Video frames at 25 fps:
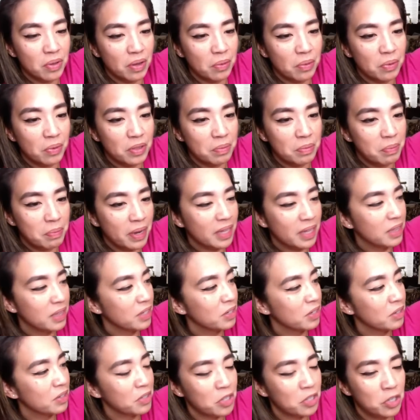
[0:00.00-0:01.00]
with my
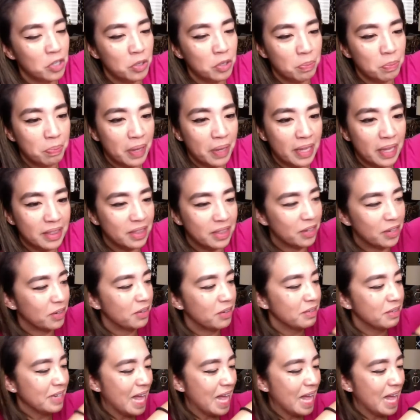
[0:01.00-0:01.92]
little cute pen there.